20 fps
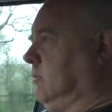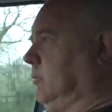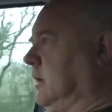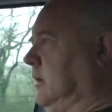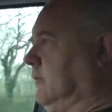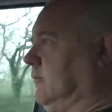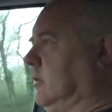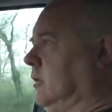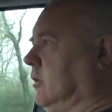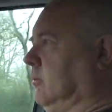a
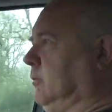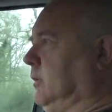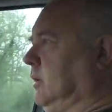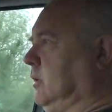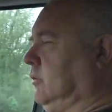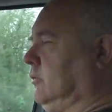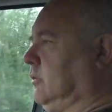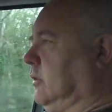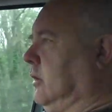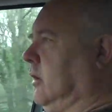bit of a
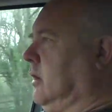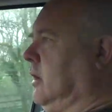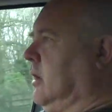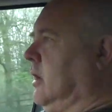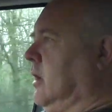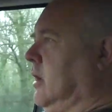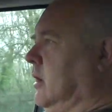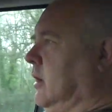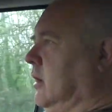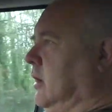computer
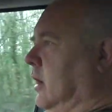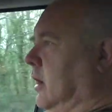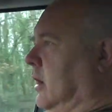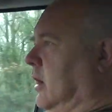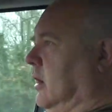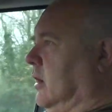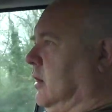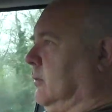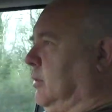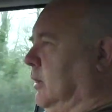
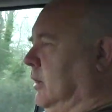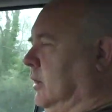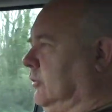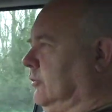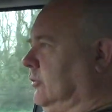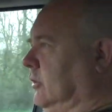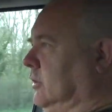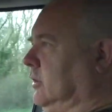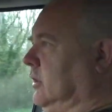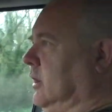uh,
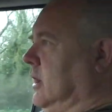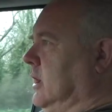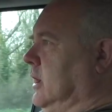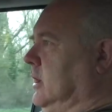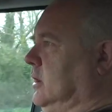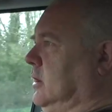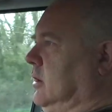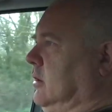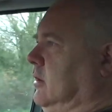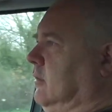person,
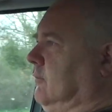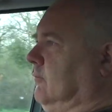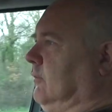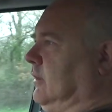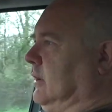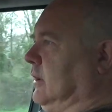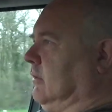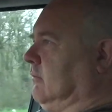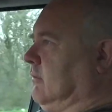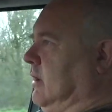you can
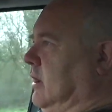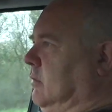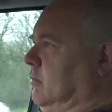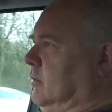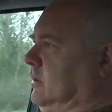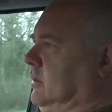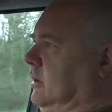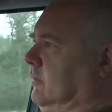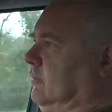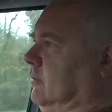fiddle around
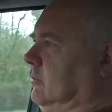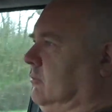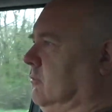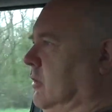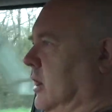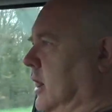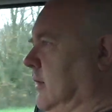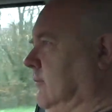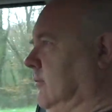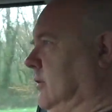with different
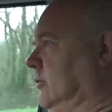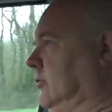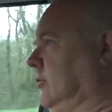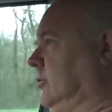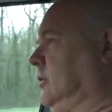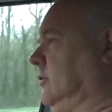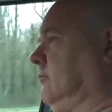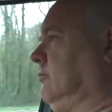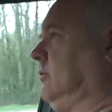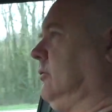drivers
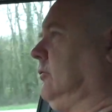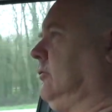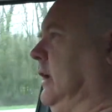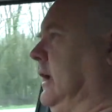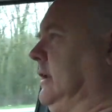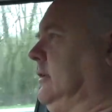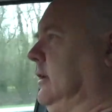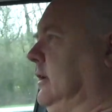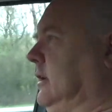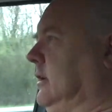and different
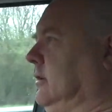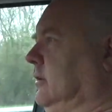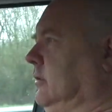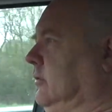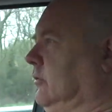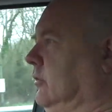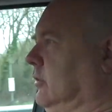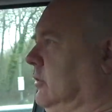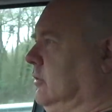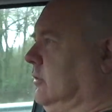
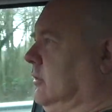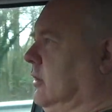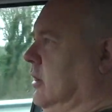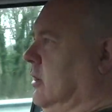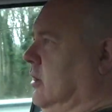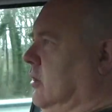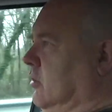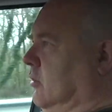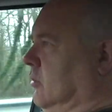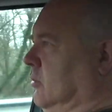settings
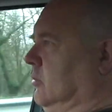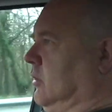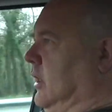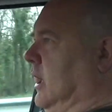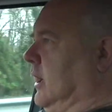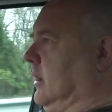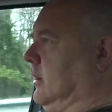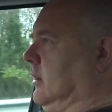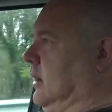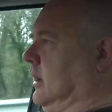and all
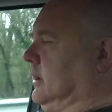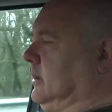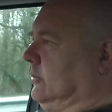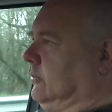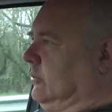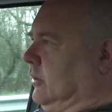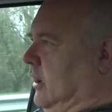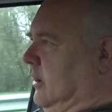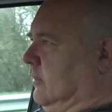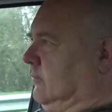that kind of
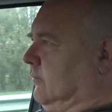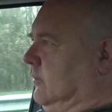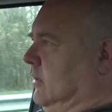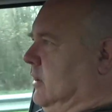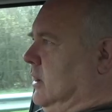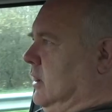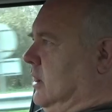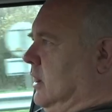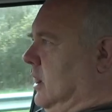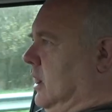stuff
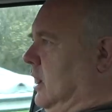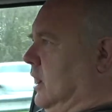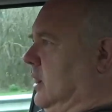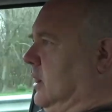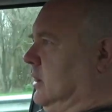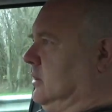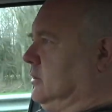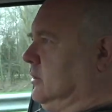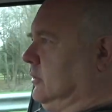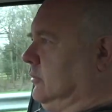uh,
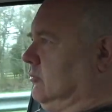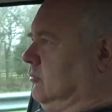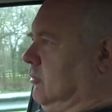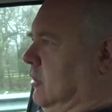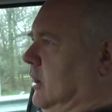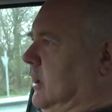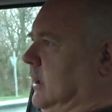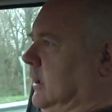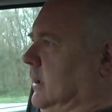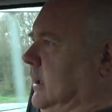and just
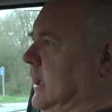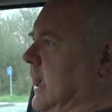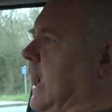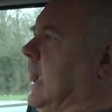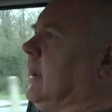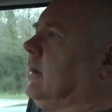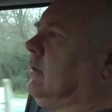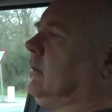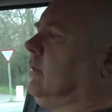try and get